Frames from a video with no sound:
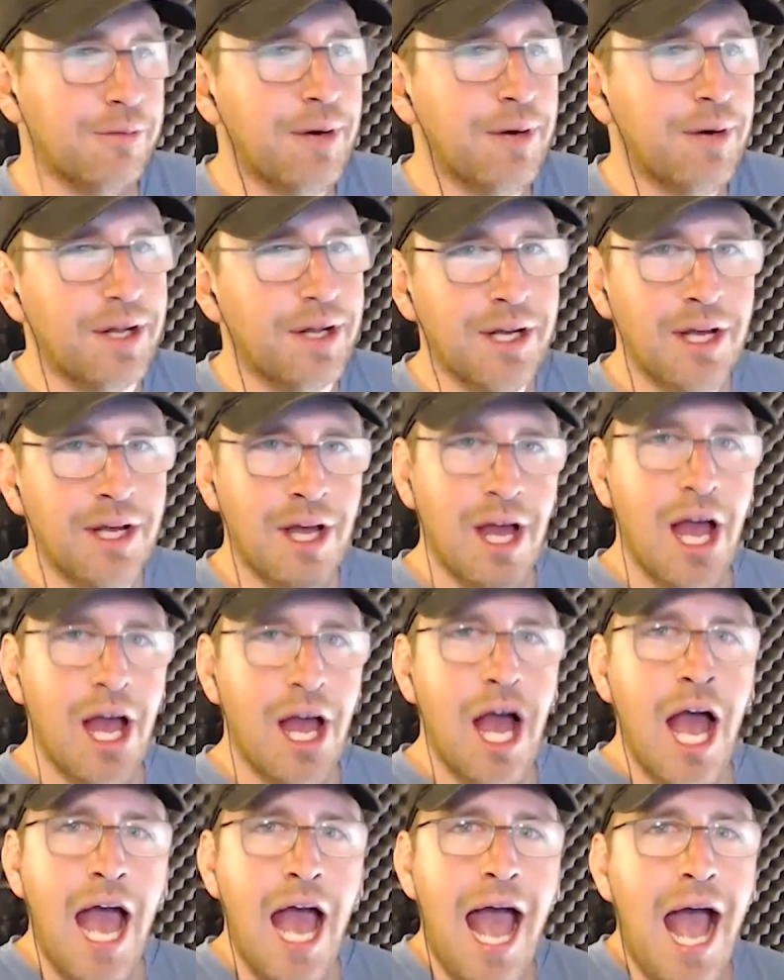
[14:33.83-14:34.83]
But
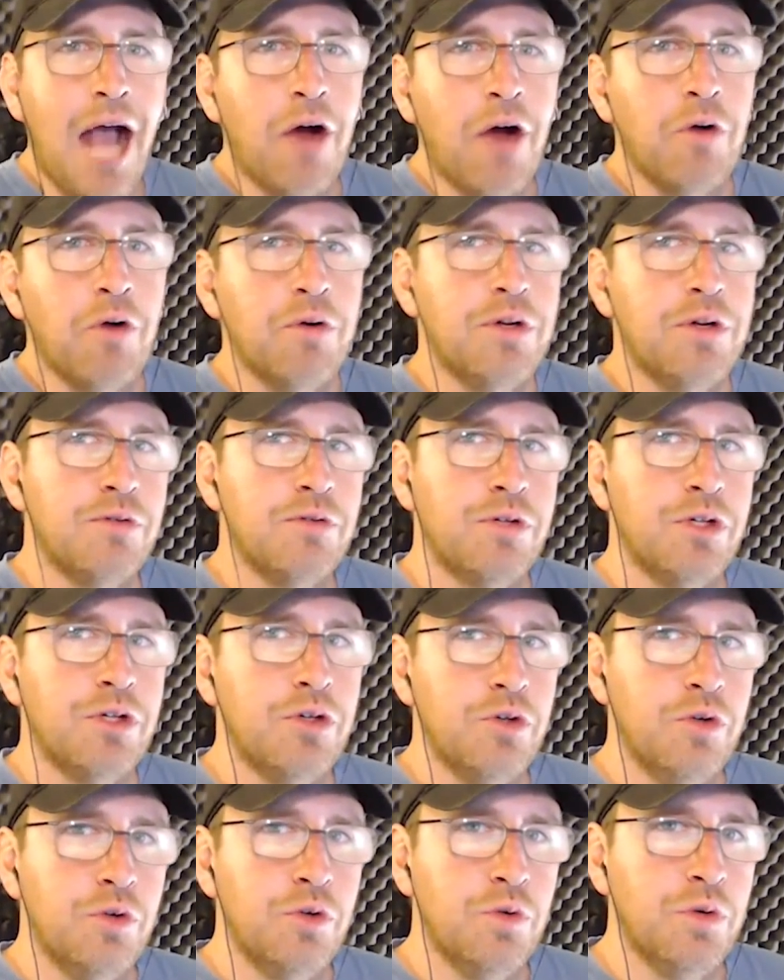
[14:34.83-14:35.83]
how do
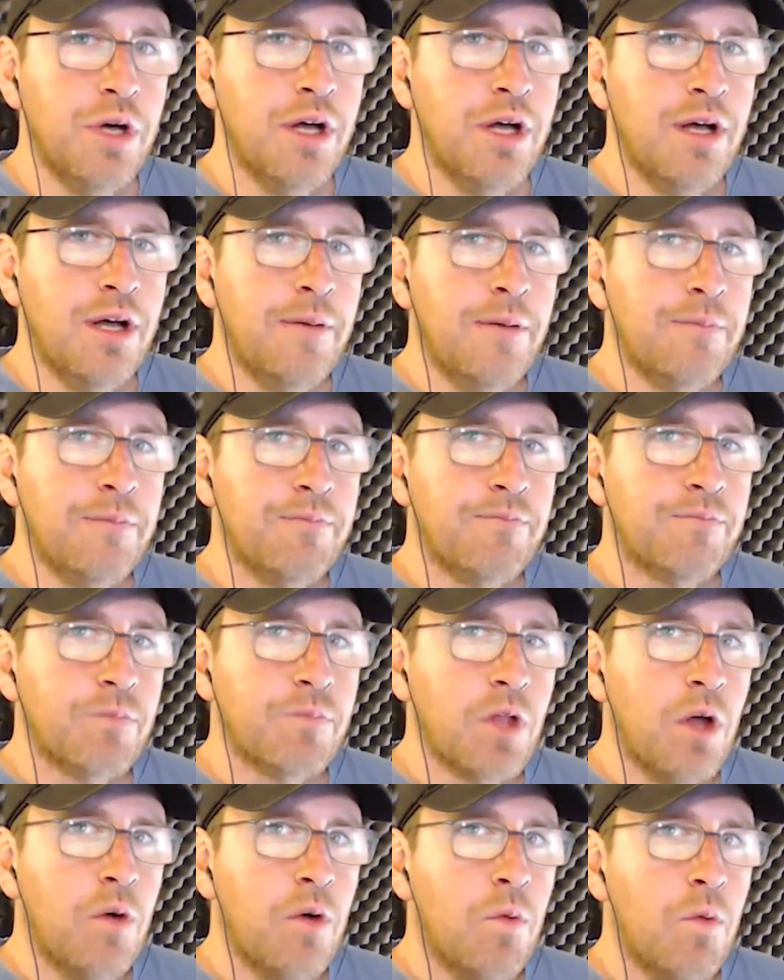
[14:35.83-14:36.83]
you,
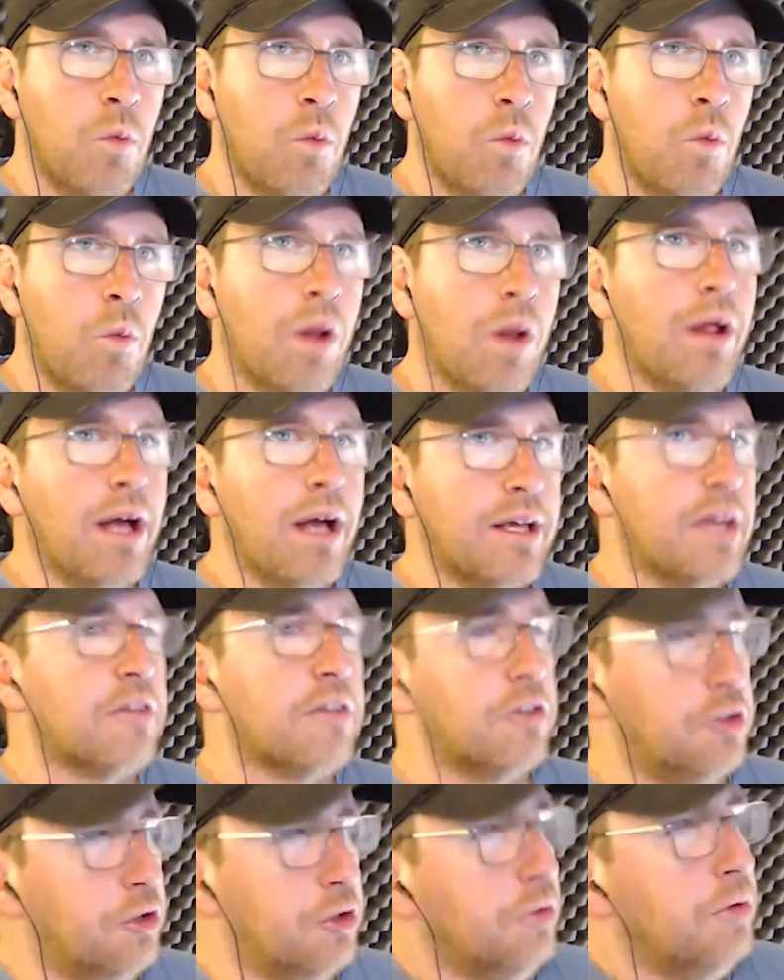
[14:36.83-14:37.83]
well, I guess
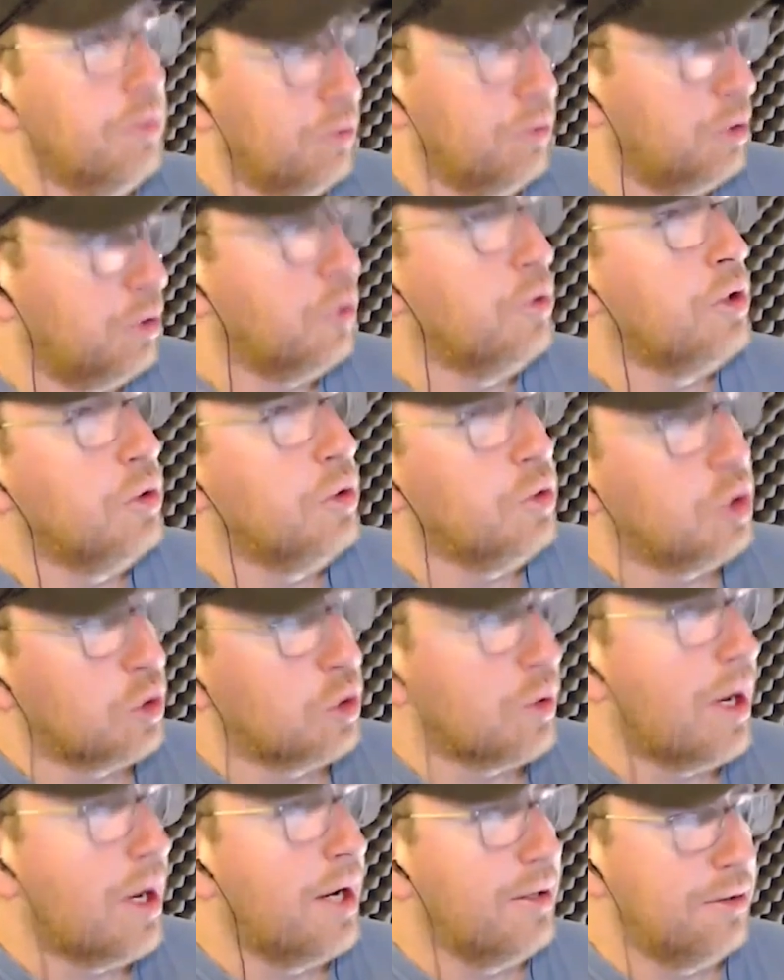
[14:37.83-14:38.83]
do you? Do you
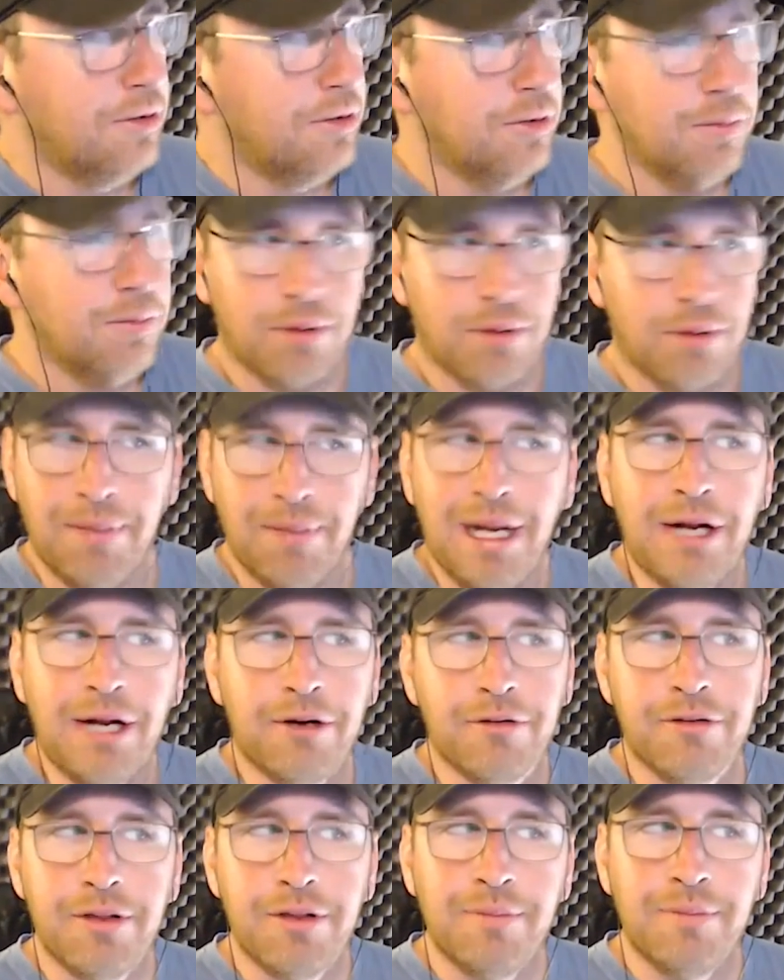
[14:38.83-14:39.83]
try to prepare
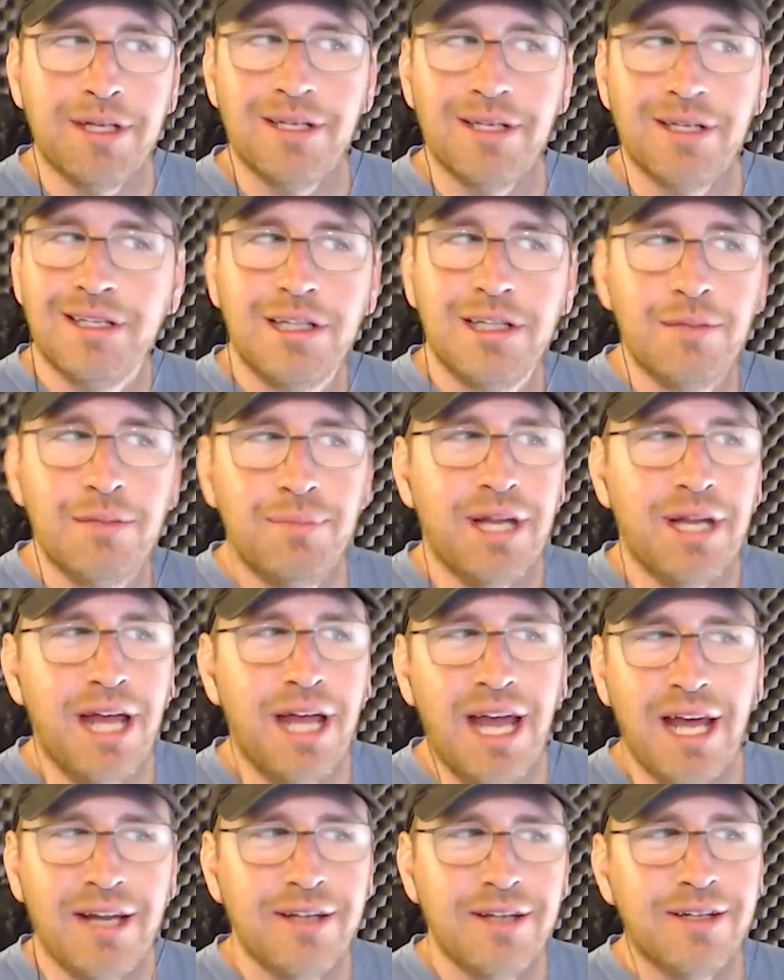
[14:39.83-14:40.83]
something a little bit
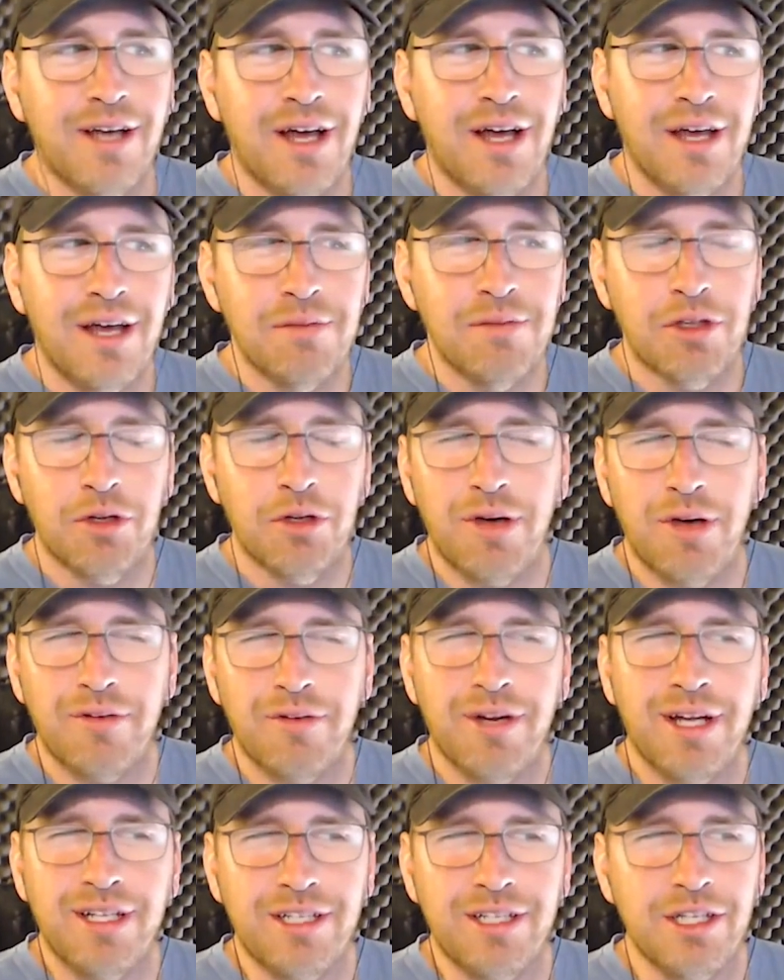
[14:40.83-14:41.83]
ahead of time so you have an
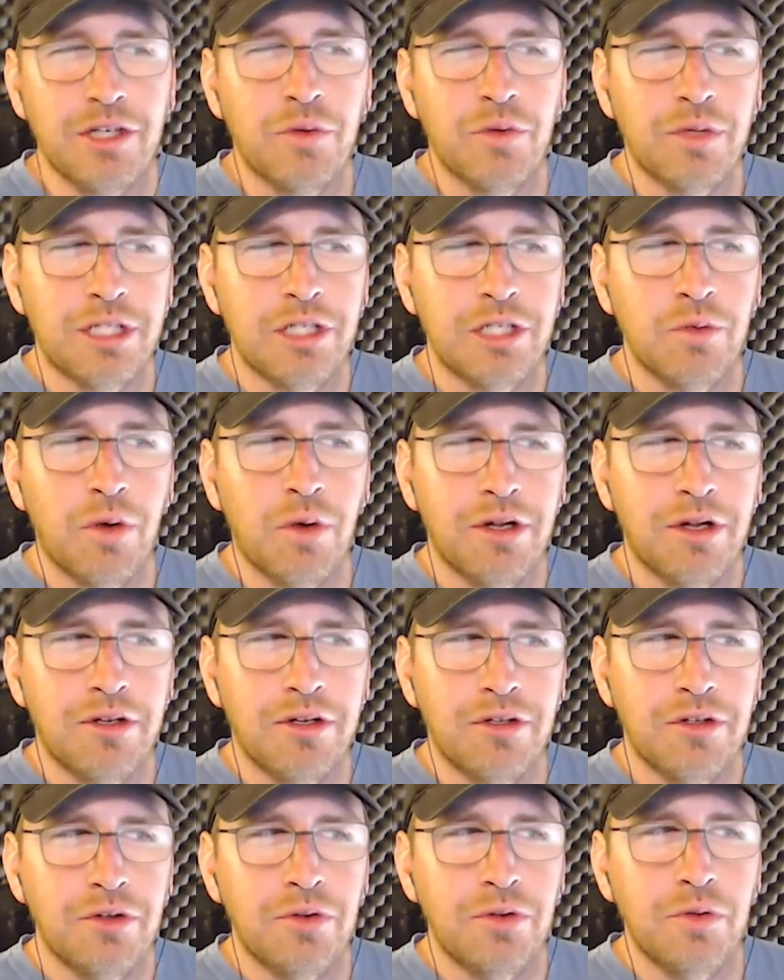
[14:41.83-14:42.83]
idea what you want to
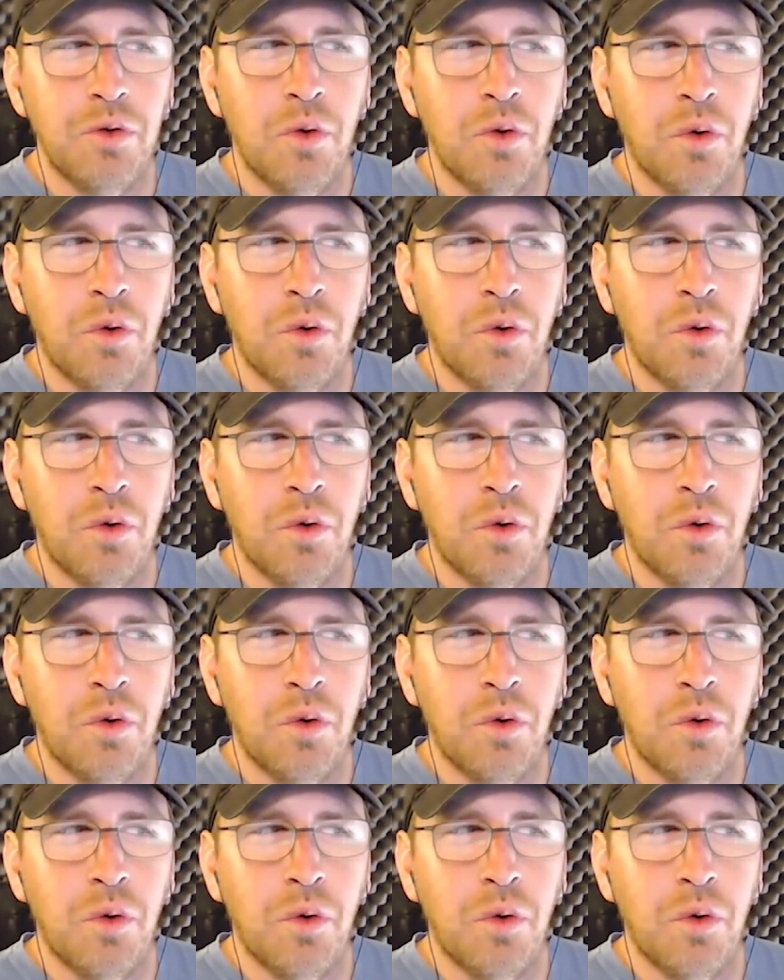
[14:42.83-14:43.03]
do?